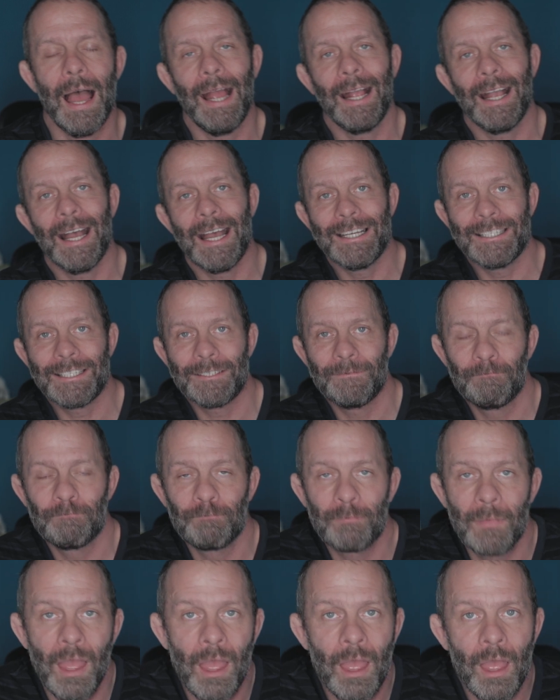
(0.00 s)
Hi guys.
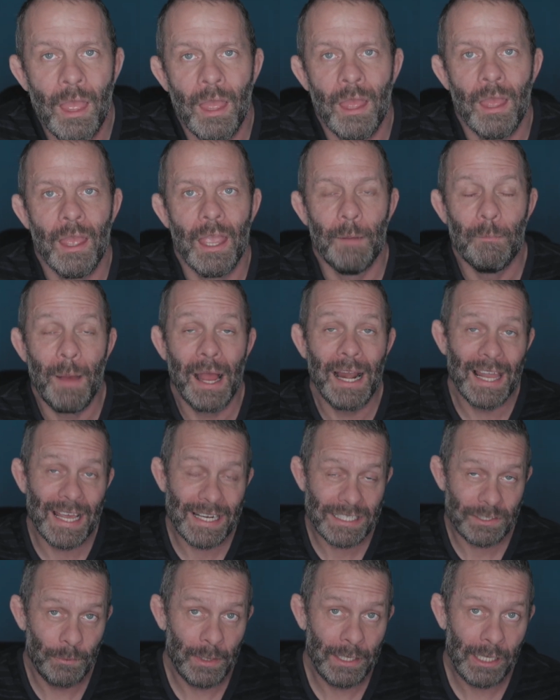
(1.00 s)
In my
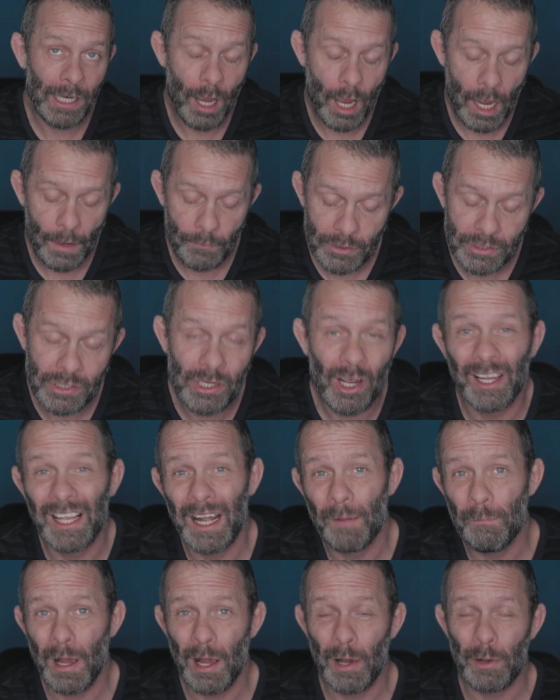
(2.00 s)
last video I was talking
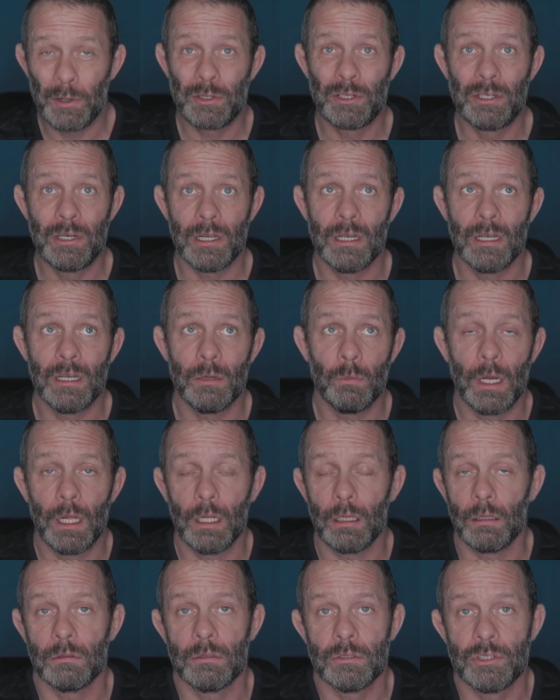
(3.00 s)
about,
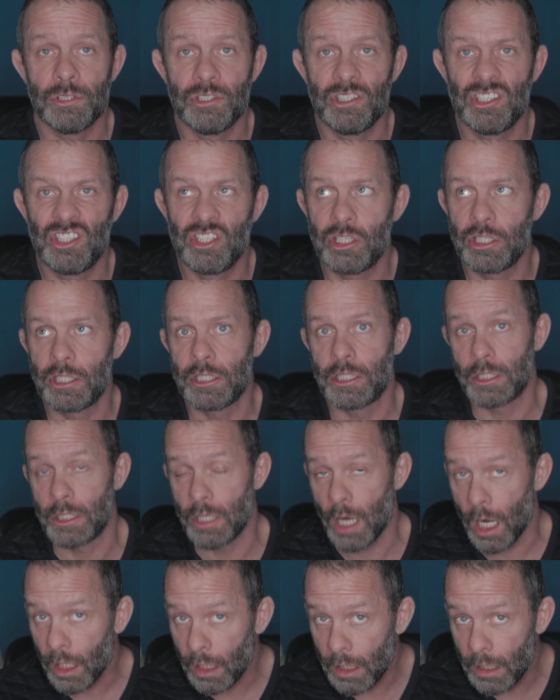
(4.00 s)

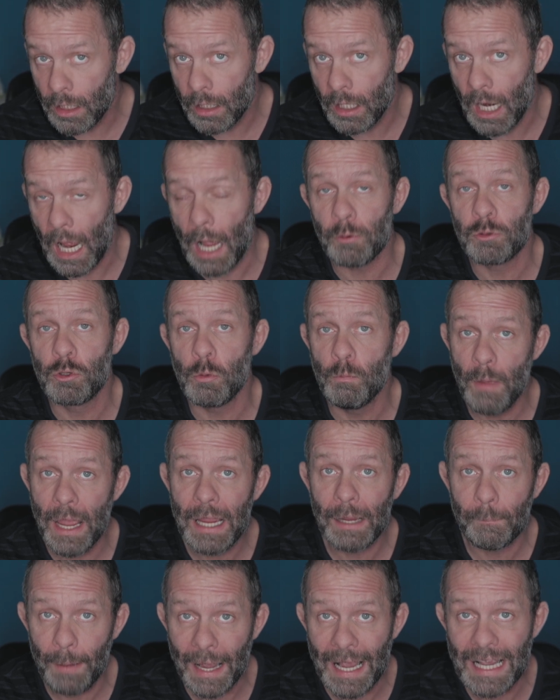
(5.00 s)
stock, how to
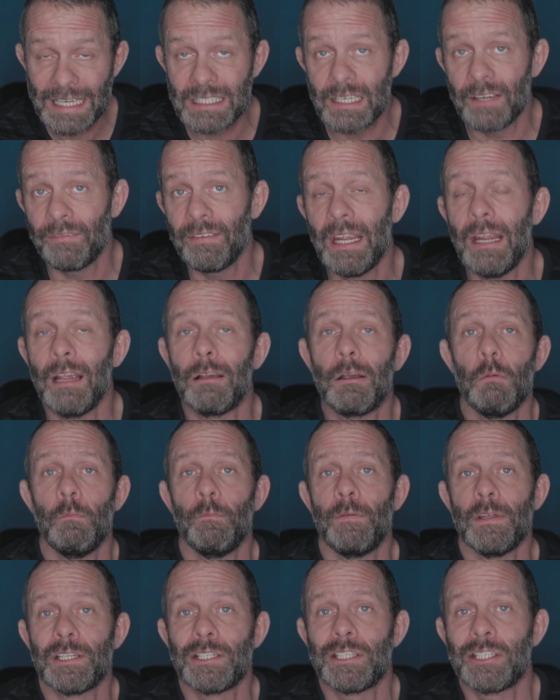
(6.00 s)
make passive income
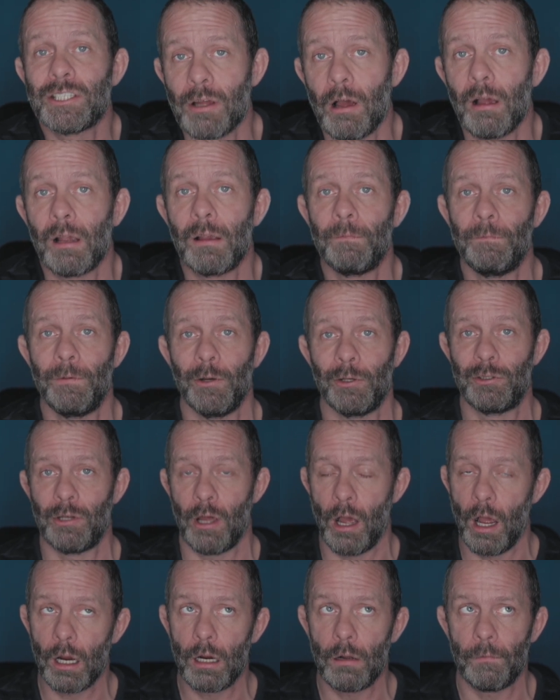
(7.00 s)
with stock
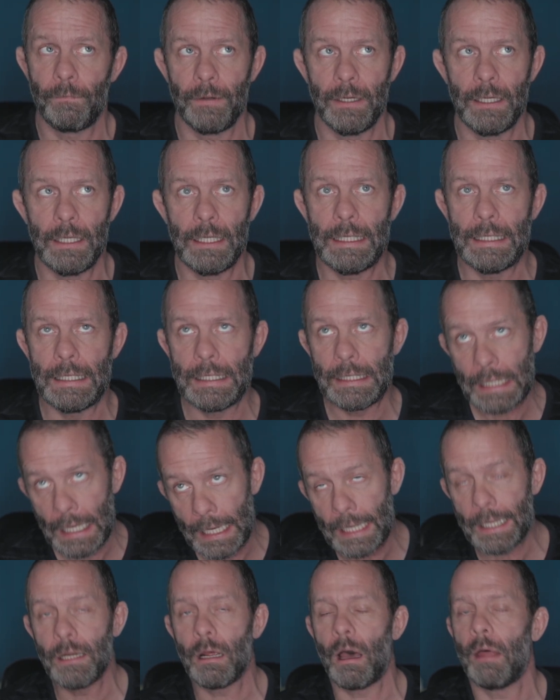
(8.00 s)
photography
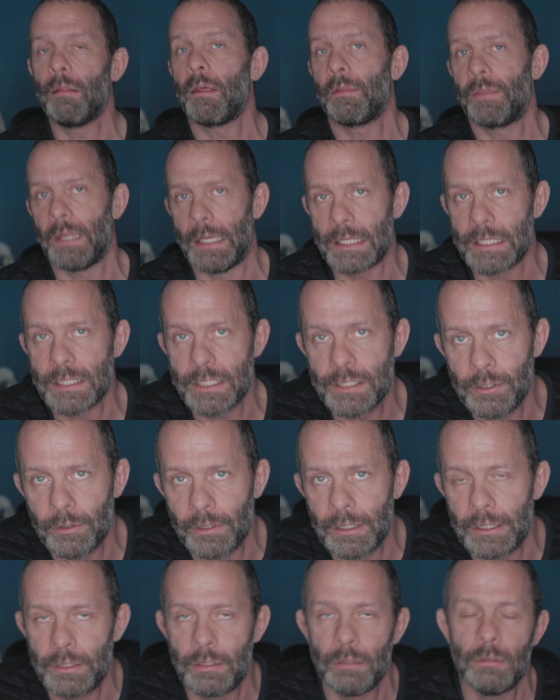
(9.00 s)
and other things you
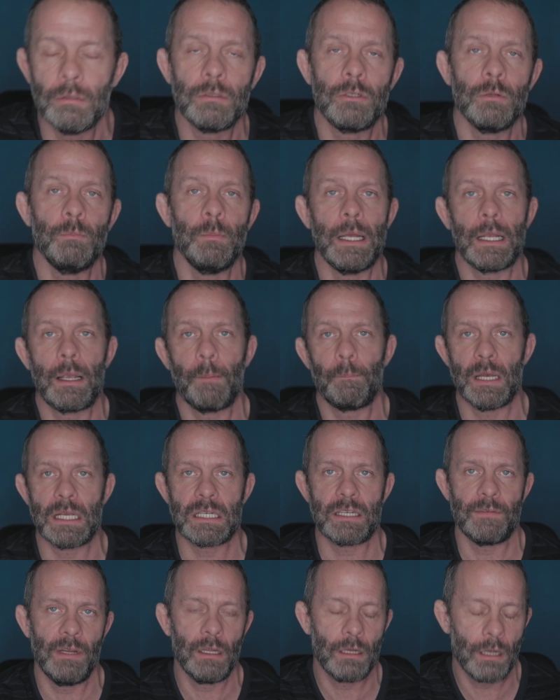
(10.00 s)
can do to make a
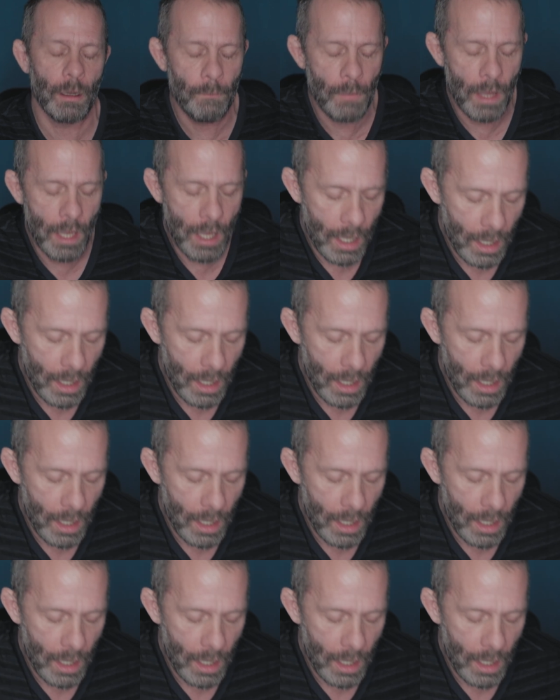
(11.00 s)
passive income.